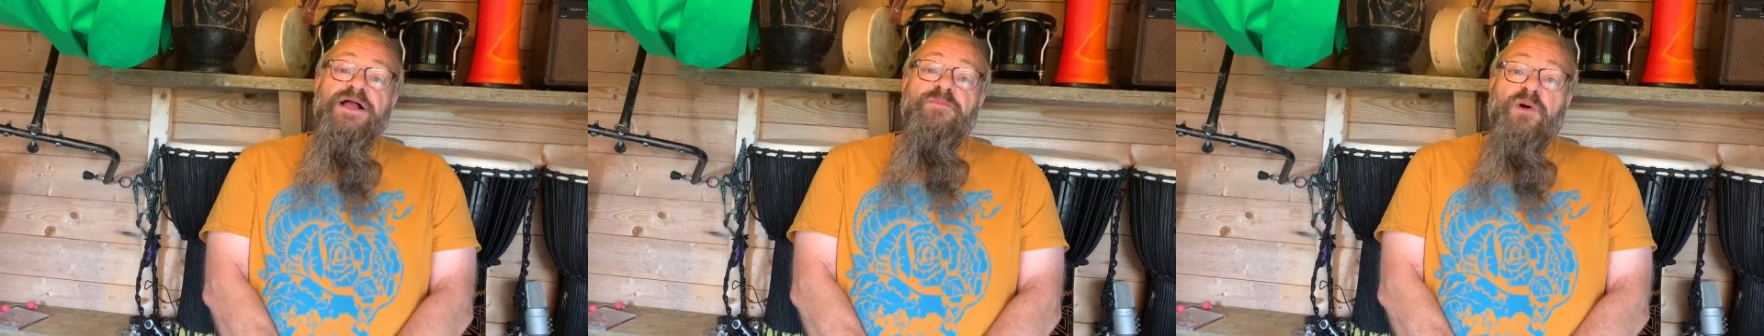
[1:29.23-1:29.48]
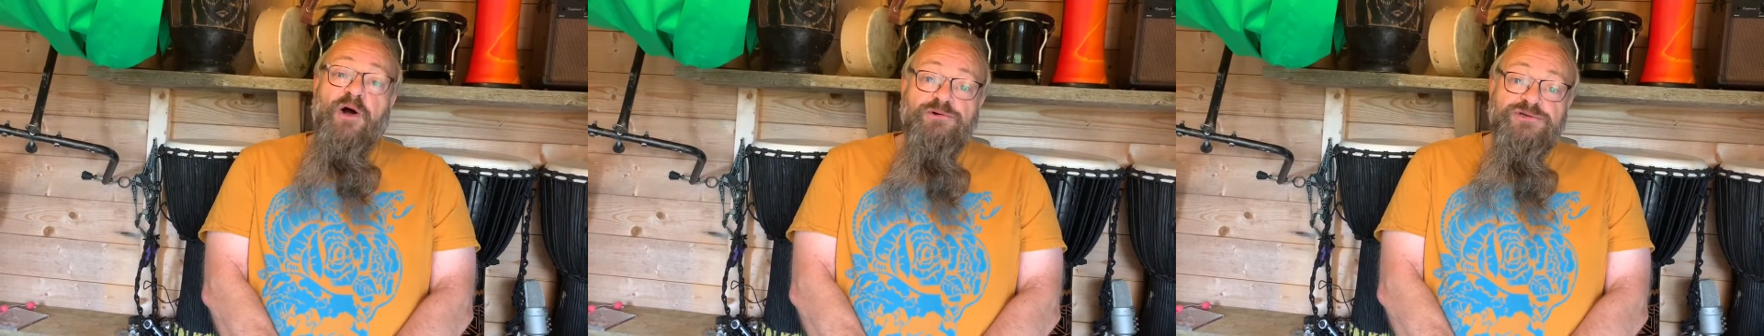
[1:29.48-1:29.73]

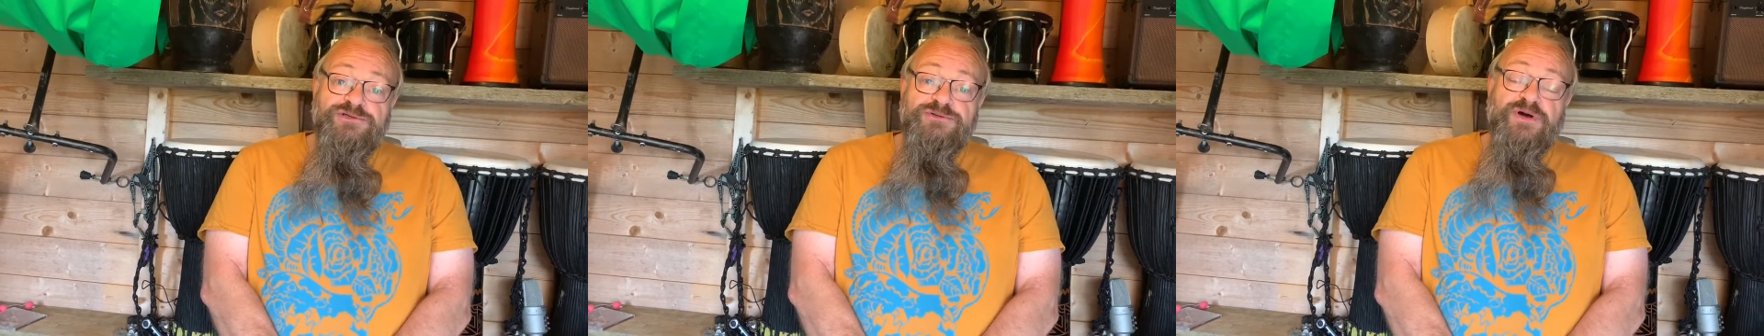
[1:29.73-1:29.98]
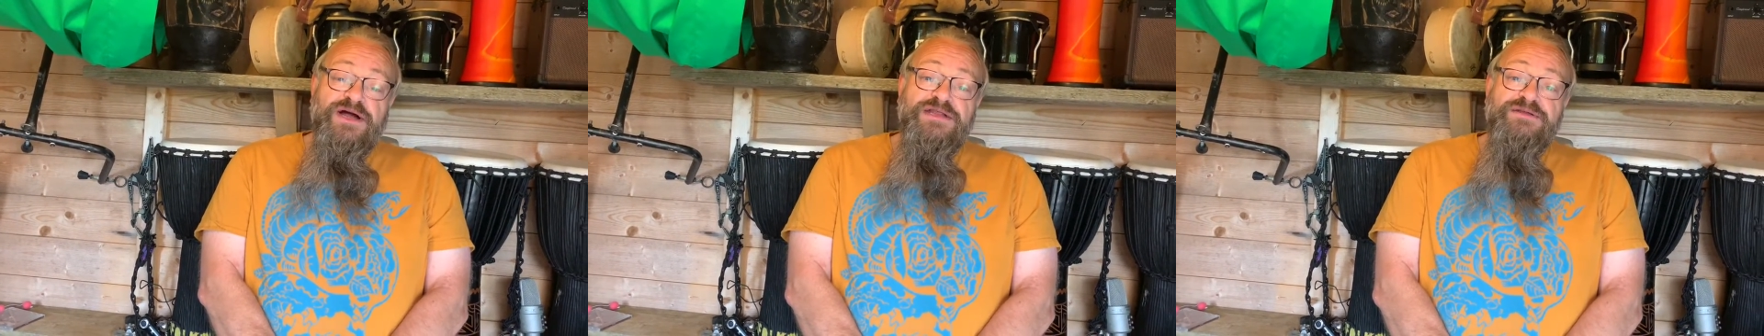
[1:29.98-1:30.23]
but also
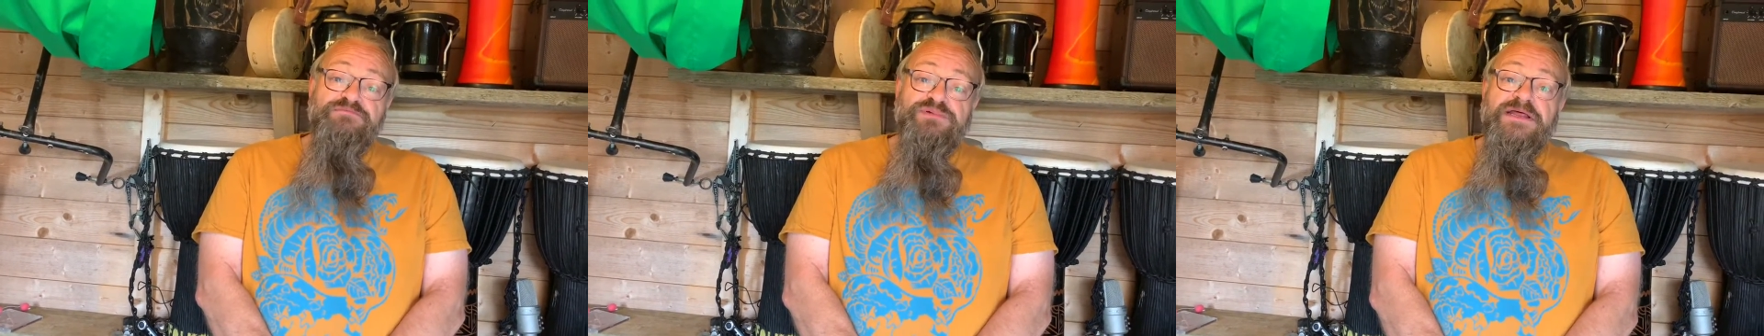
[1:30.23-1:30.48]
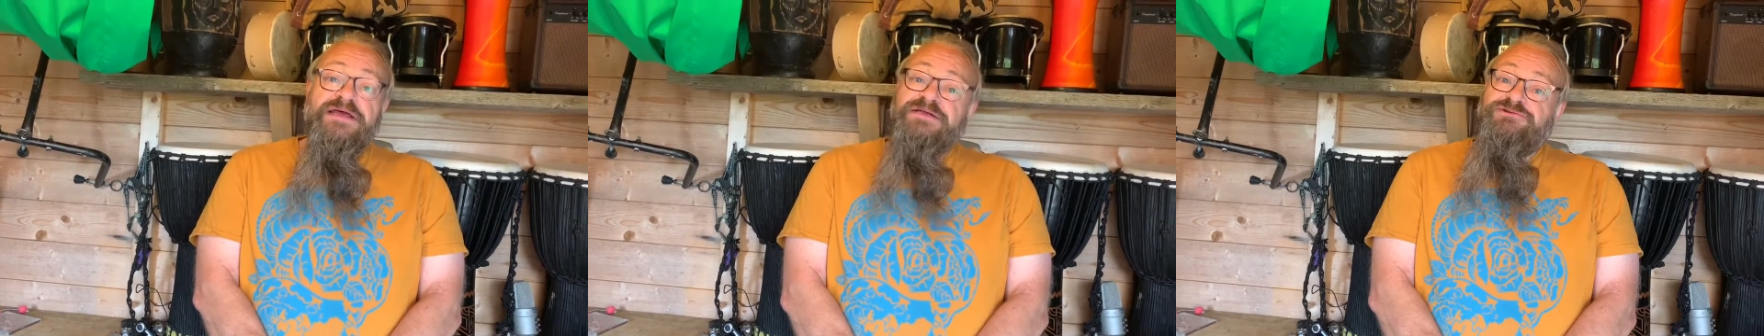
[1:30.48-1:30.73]
in
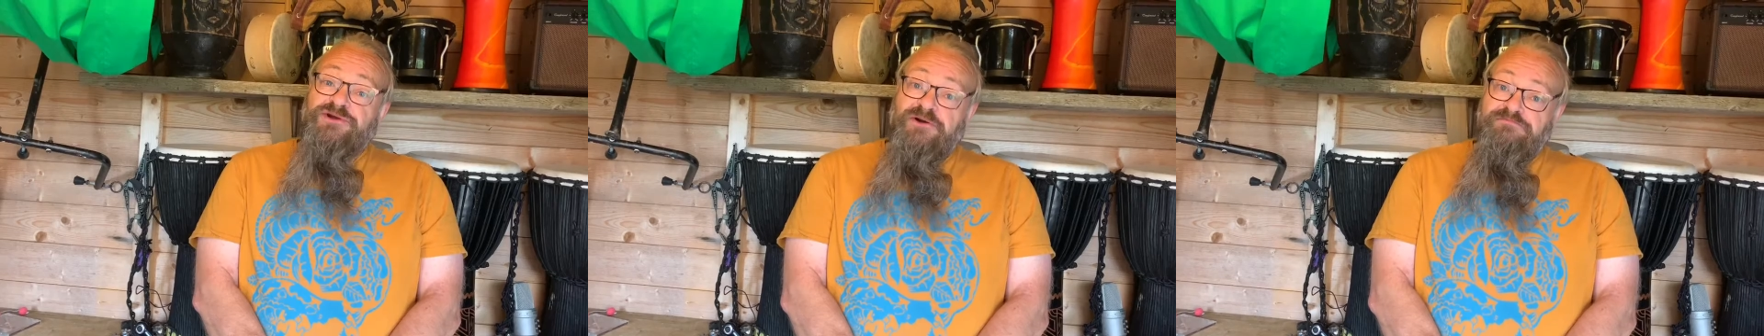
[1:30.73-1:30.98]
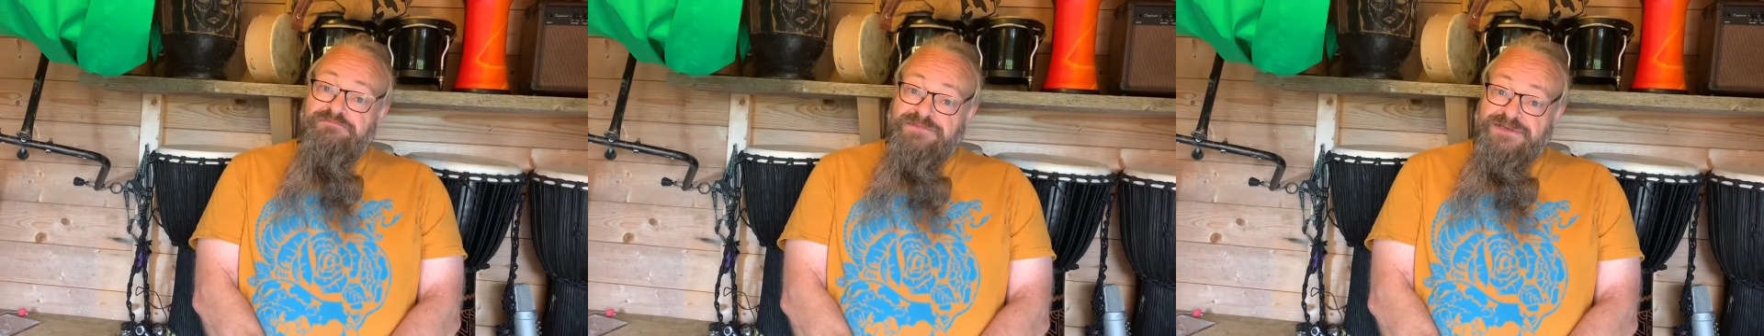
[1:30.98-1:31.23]
playing
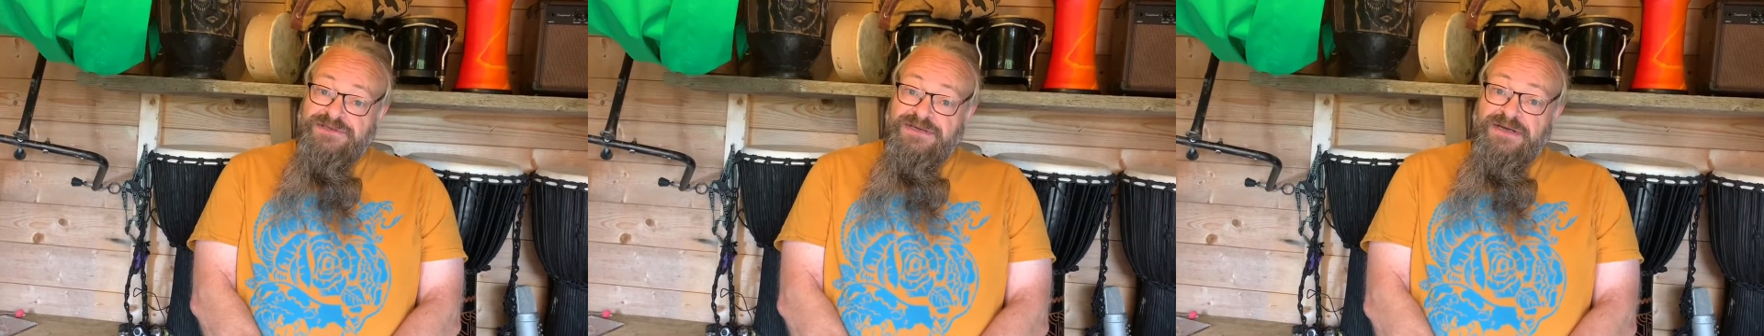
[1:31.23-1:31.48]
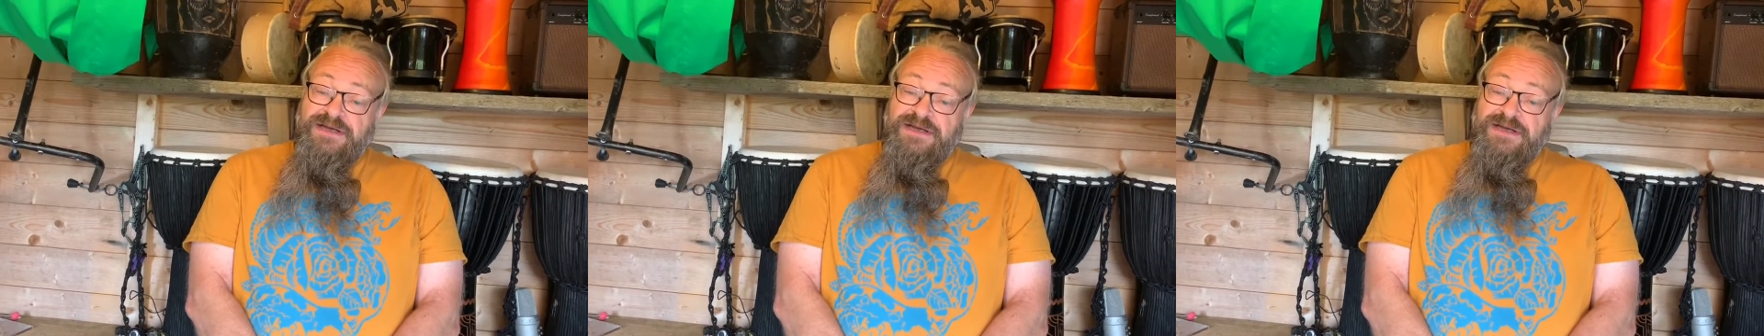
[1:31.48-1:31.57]
drums.